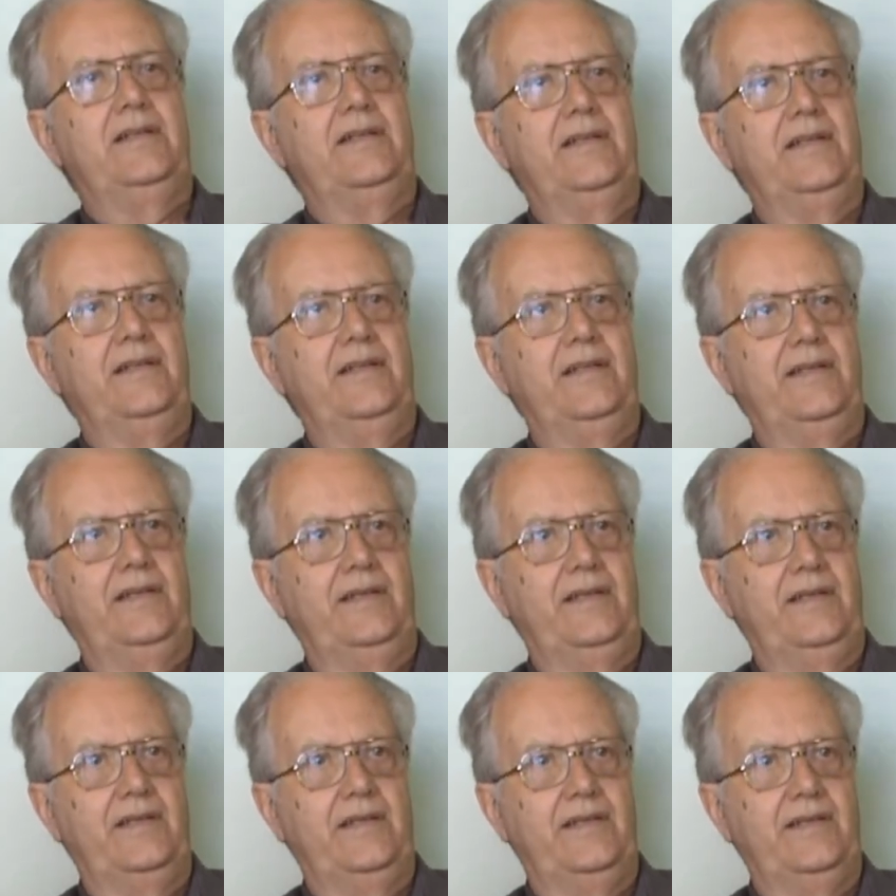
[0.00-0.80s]

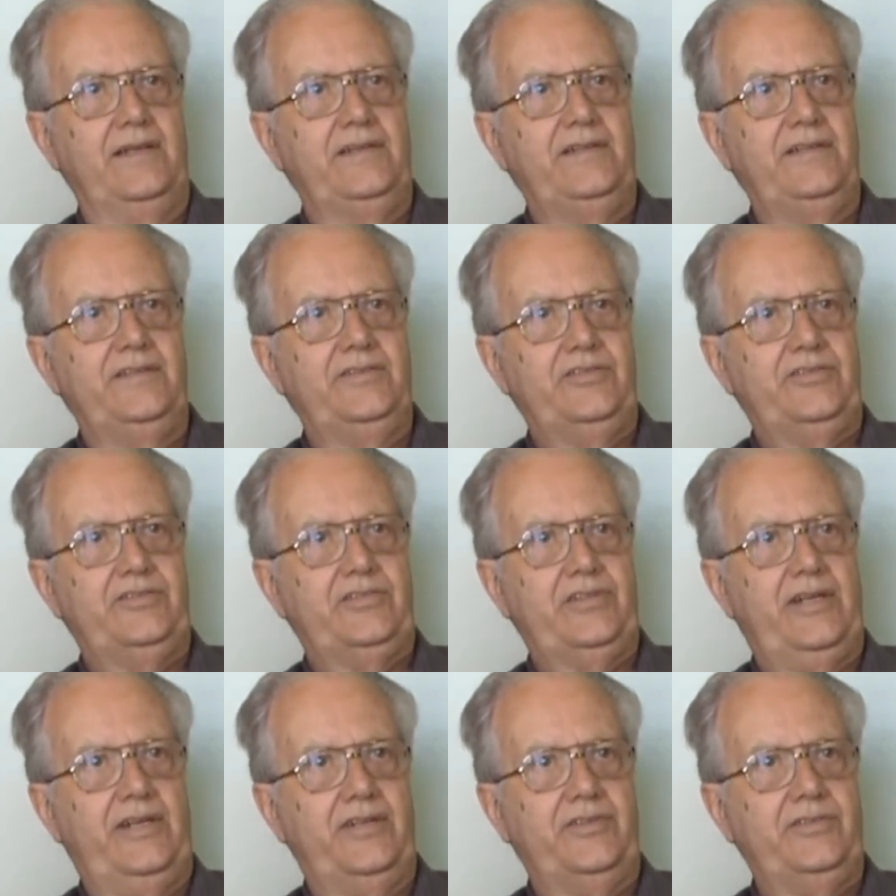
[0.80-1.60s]
these
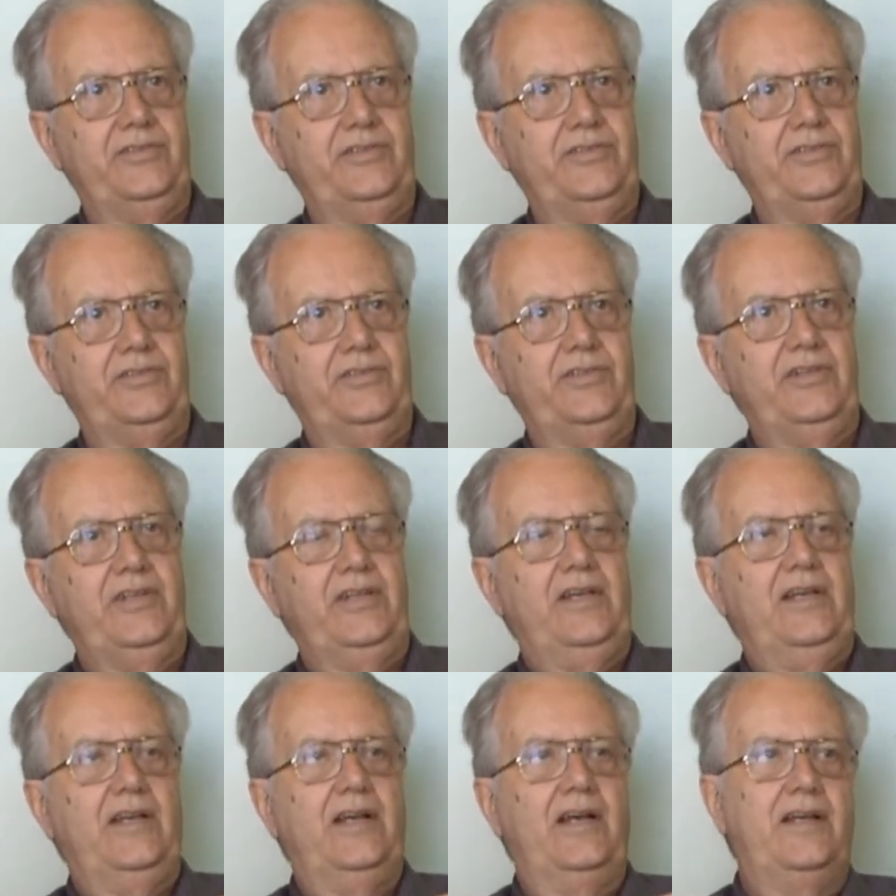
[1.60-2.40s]
structures
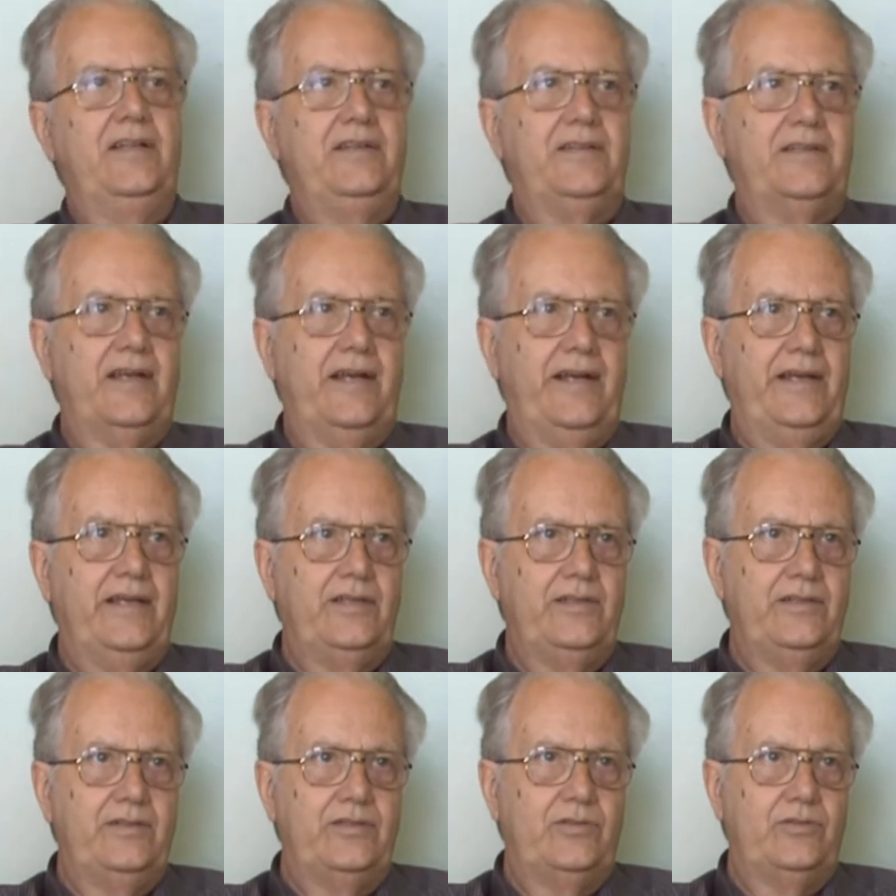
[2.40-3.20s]
and
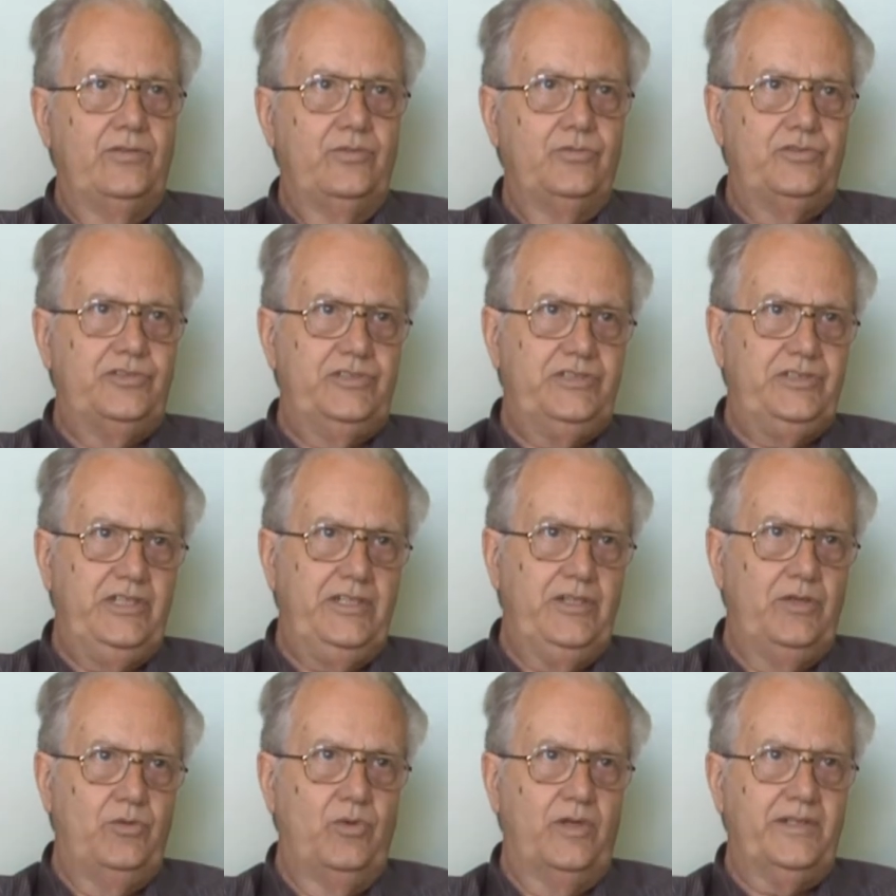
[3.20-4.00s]
try to
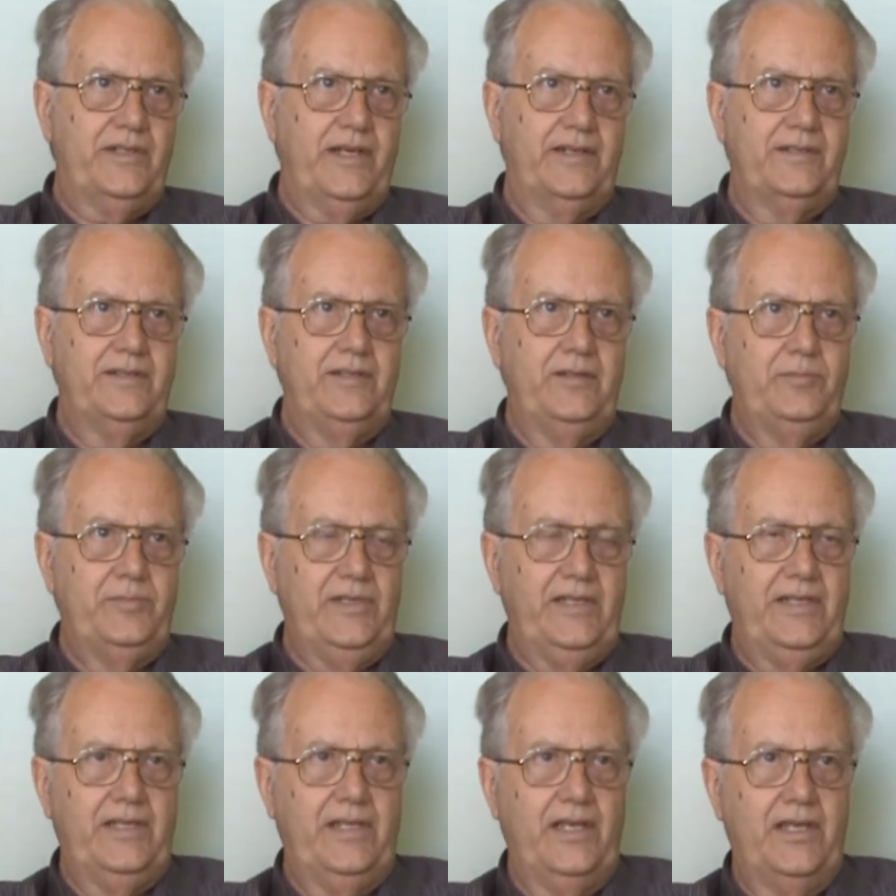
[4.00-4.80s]
see what are the
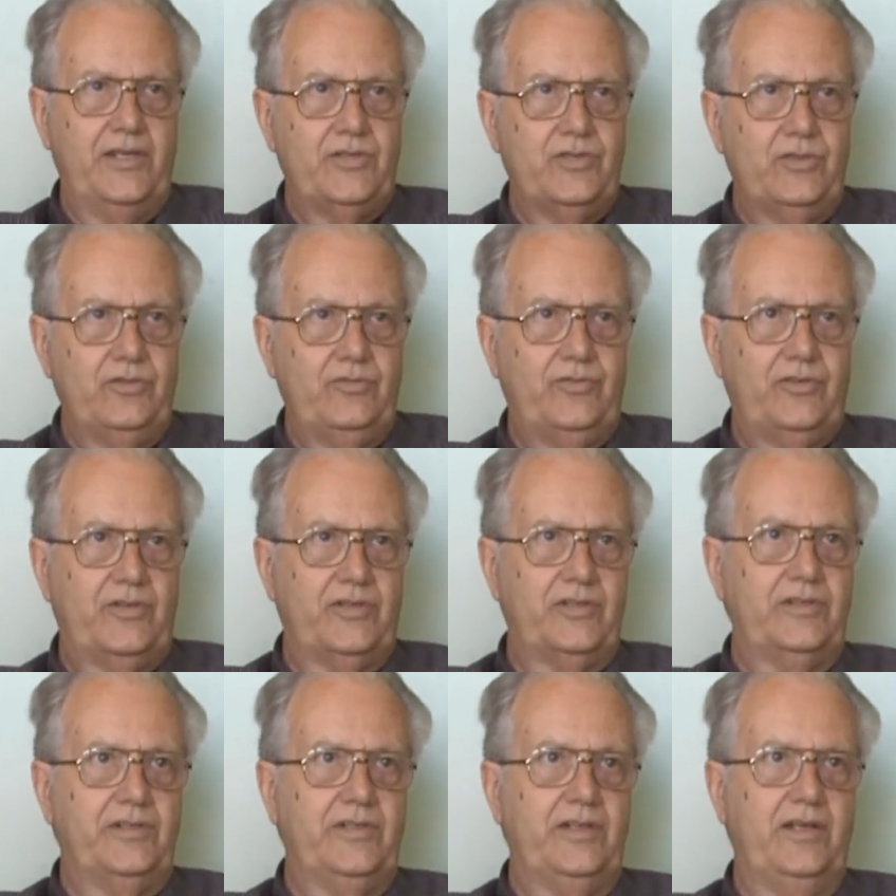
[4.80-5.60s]
implications
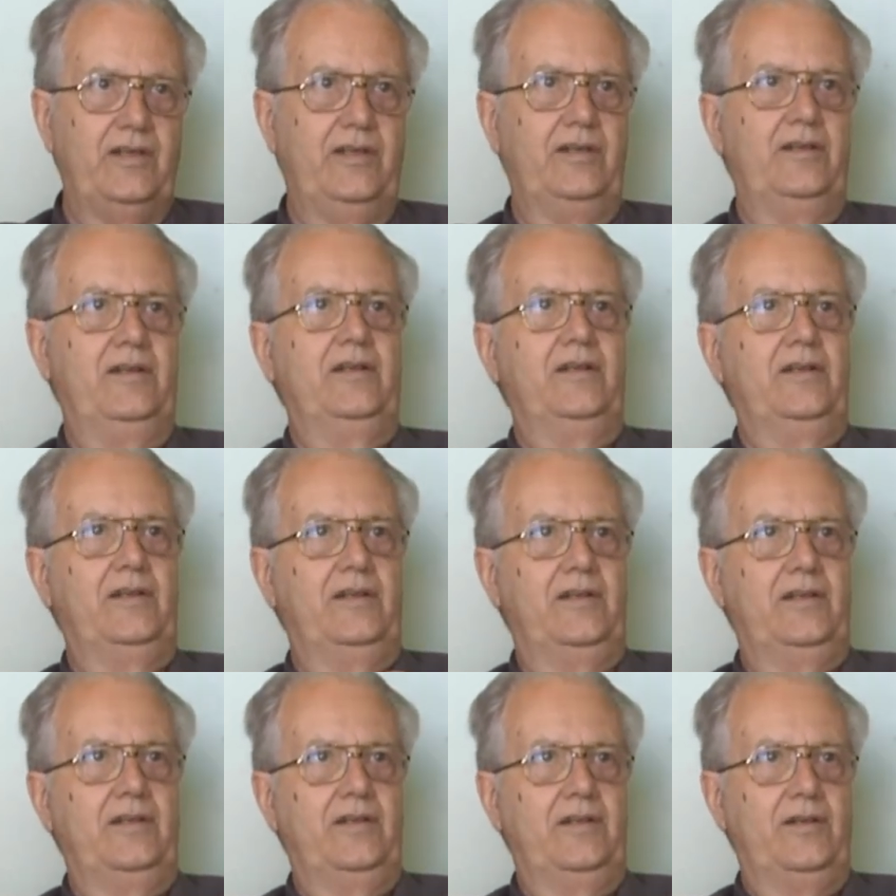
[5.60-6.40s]
for the
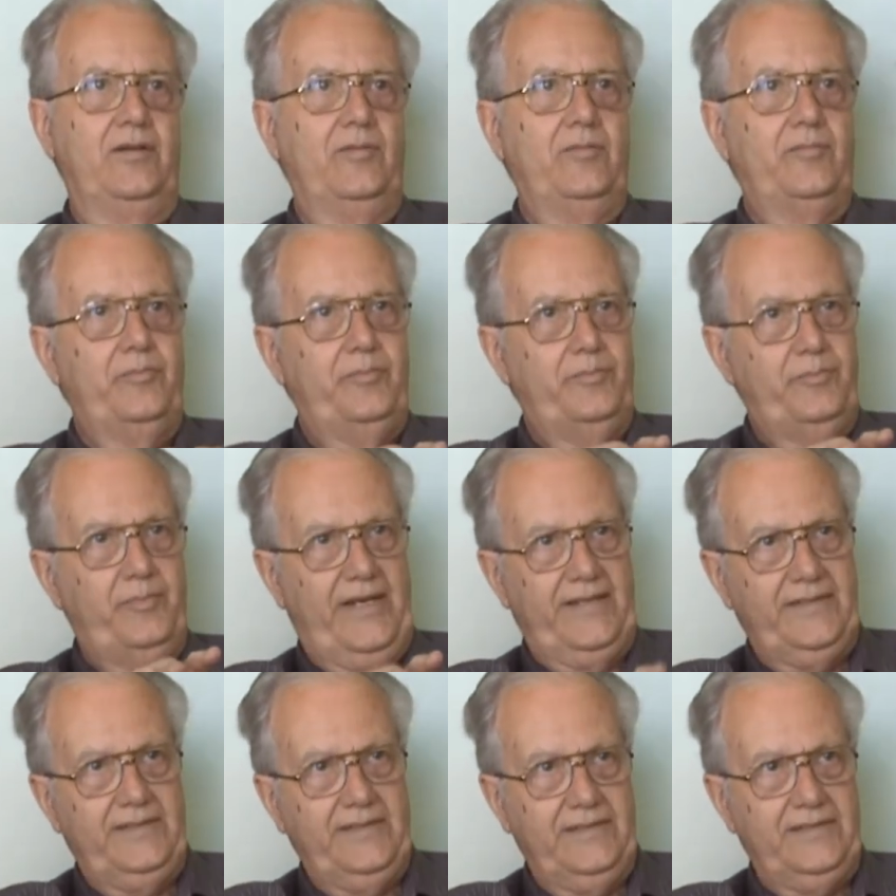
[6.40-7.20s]

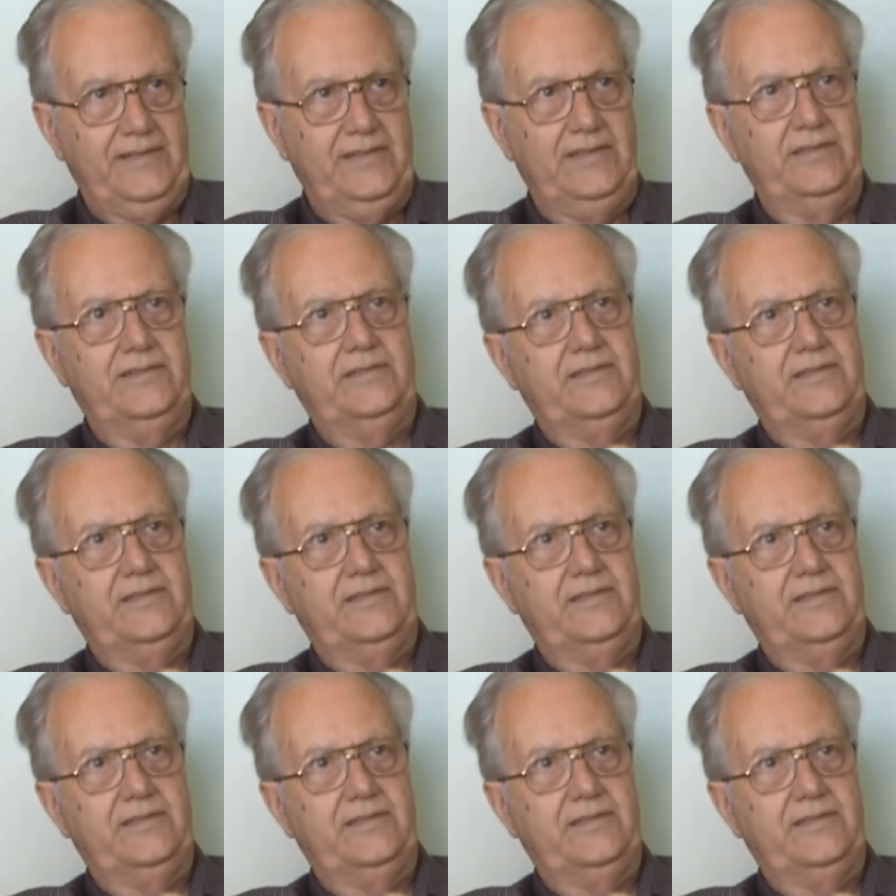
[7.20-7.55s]
particle